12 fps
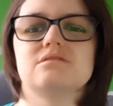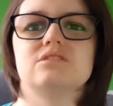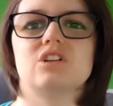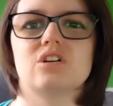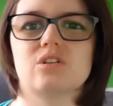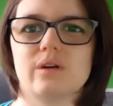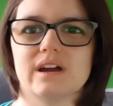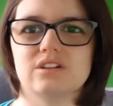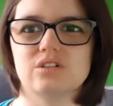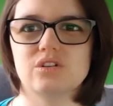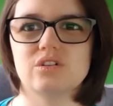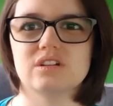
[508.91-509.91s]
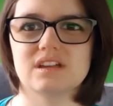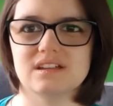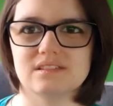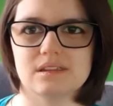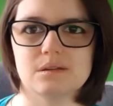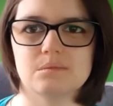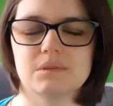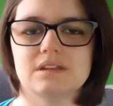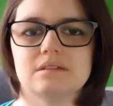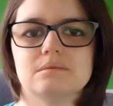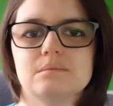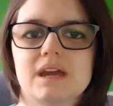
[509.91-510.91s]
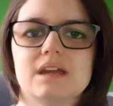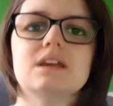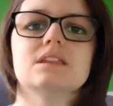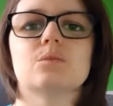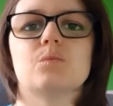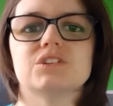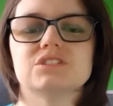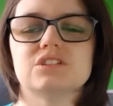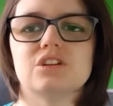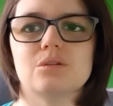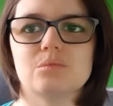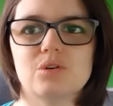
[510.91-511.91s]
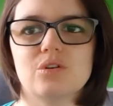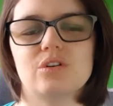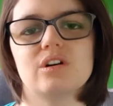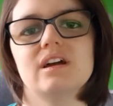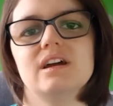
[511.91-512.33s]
not quite hooking them and making them want to know more.